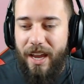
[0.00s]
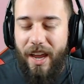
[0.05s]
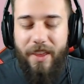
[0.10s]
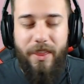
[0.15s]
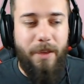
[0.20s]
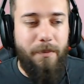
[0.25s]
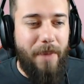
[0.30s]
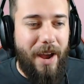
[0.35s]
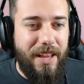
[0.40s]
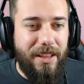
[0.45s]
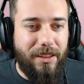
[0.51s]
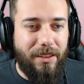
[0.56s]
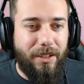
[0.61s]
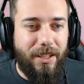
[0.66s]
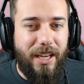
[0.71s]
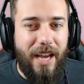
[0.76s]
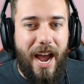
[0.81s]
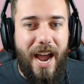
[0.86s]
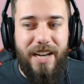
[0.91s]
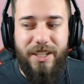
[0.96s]
And then my
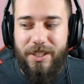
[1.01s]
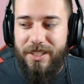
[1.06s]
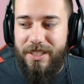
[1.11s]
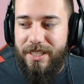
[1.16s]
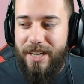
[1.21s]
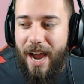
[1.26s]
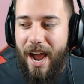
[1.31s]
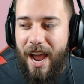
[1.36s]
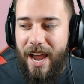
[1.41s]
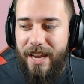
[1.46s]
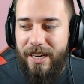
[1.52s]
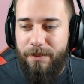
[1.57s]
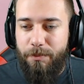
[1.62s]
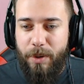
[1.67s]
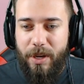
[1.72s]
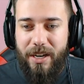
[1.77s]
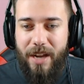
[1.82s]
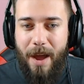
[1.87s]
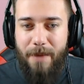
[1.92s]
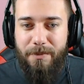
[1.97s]
guy just
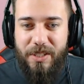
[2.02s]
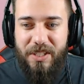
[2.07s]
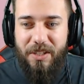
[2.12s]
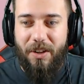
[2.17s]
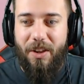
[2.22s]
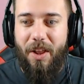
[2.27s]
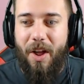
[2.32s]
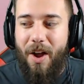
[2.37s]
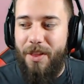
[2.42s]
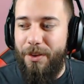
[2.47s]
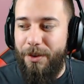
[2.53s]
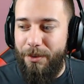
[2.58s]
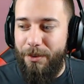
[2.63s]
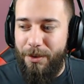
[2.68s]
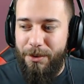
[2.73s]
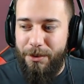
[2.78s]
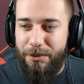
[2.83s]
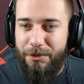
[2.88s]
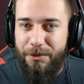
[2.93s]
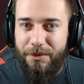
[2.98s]
died, but I'm still on the
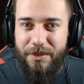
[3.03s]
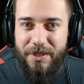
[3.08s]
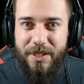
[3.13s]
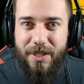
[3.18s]
roof.